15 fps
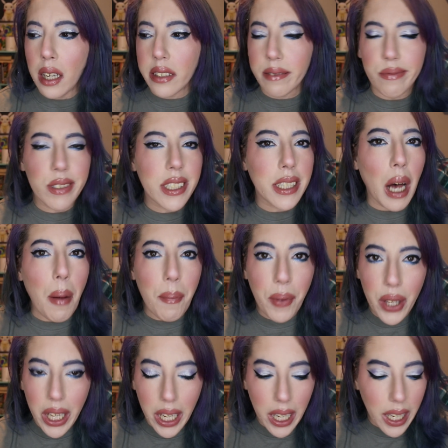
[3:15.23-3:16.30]

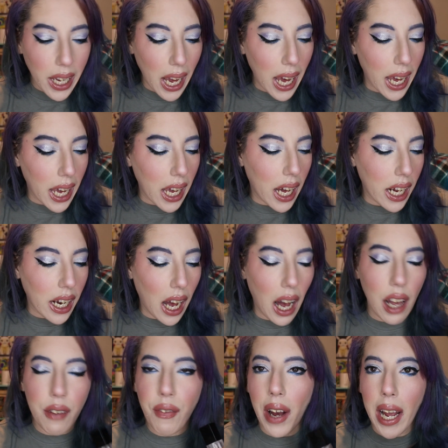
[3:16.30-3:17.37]
something and
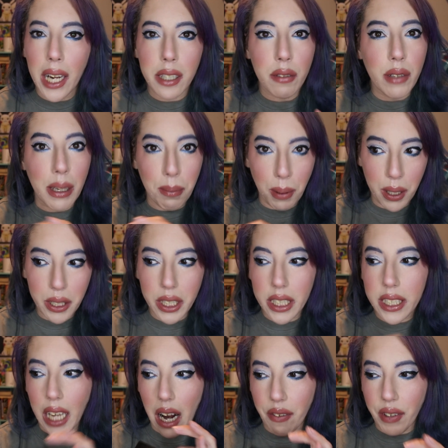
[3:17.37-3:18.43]
if I had to
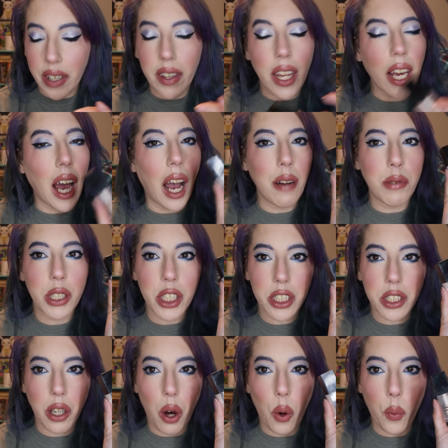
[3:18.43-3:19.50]
repurchase everything I would
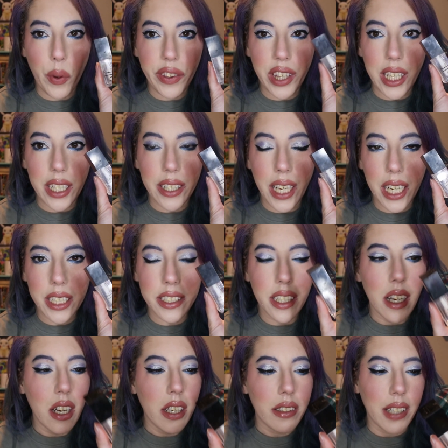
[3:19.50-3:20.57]
just go with the NYX
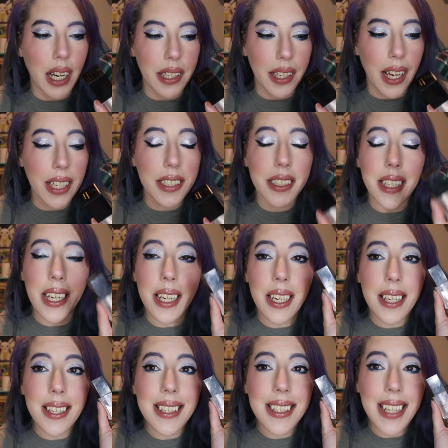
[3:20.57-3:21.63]
not NYX the
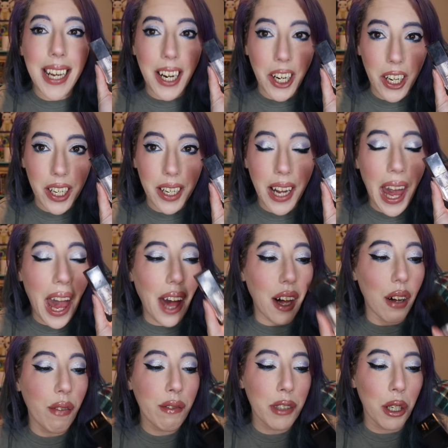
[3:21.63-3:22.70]
clear
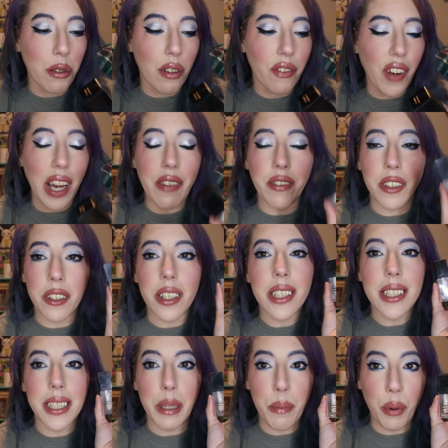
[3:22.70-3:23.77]
elf glow Reviver
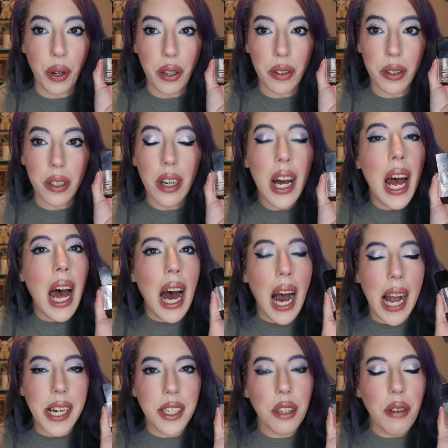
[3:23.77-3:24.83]
lip oil
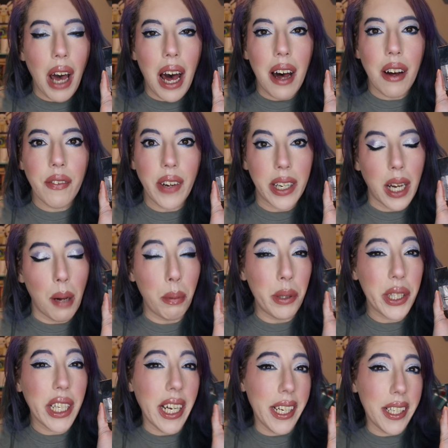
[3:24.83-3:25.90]
I do have a couple
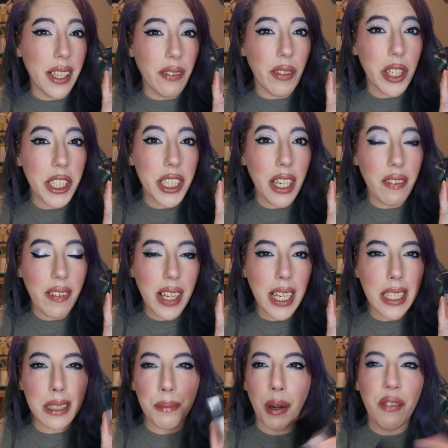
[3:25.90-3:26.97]
tinted version of
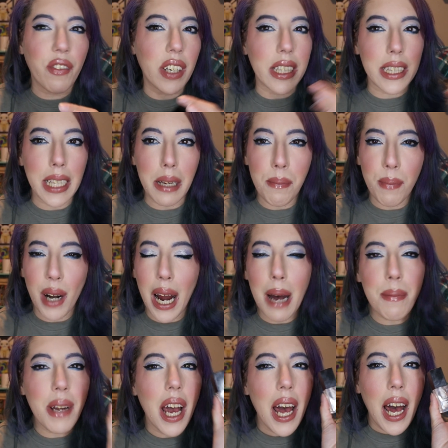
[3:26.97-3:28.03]
these but for lip
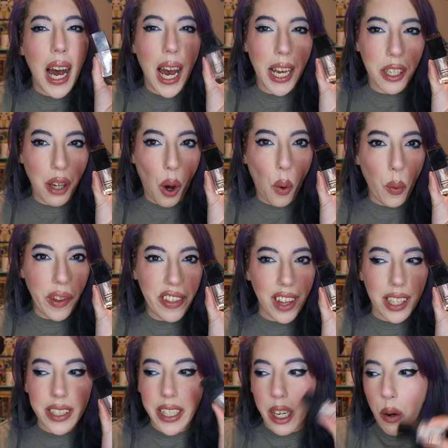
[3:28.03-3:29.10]
prep I go with the
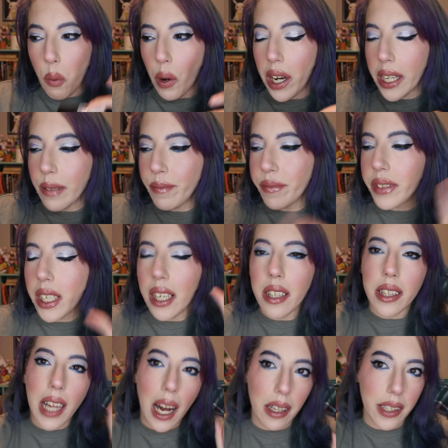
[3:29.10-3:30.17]
clear one
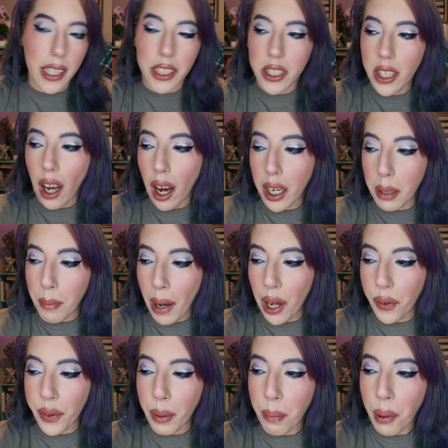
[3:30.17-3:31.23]
now let's talk
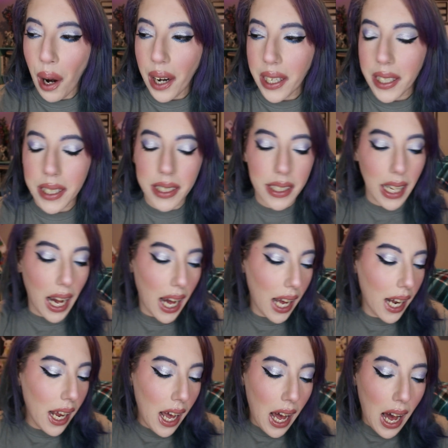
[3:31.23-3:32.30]
about the products
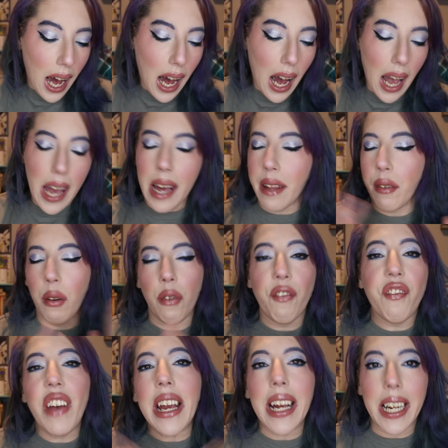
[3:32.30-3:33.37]
that
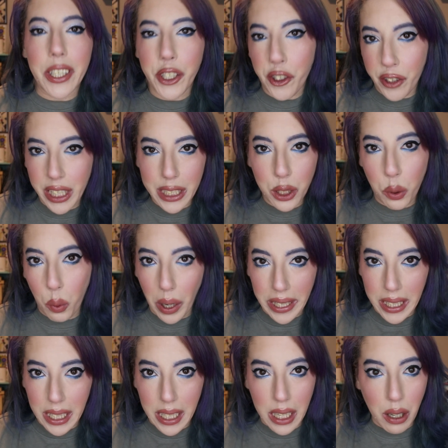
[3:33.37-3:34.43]
fit into this
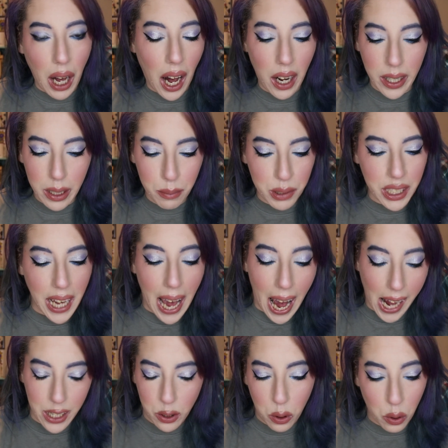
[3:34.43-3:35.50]
20 items
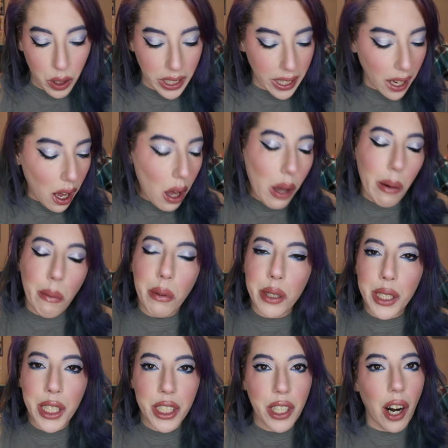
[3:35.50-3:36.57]
category.
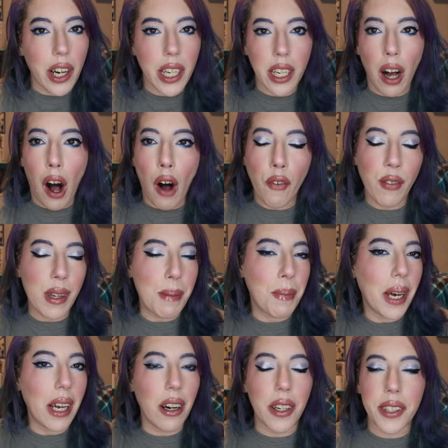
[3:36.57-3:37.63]
We're starting off with
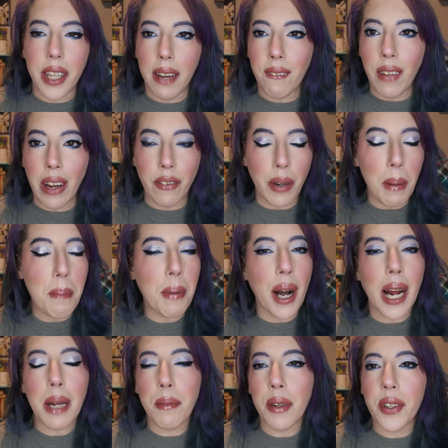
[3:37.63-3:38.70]
my all-time favorite
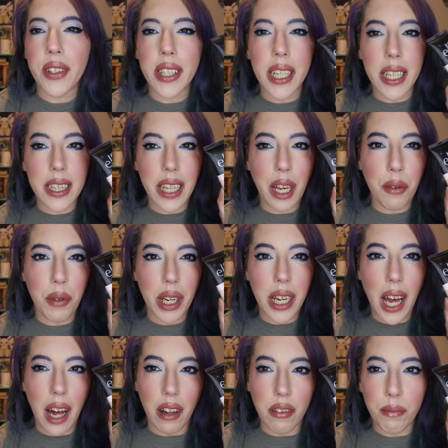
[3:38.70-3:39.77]
primer, the Liquid
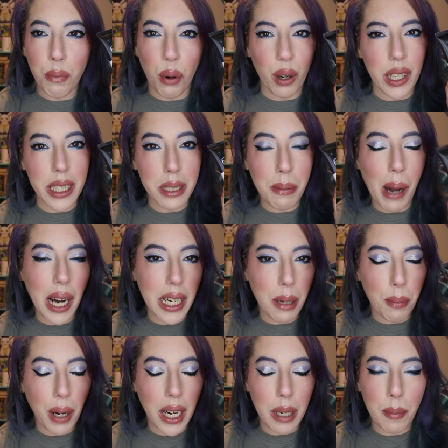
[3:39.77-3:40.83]
e.l.f. Poreless
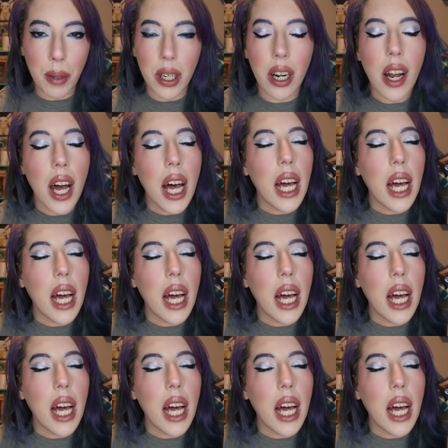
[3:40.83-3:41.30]
Putty Primer.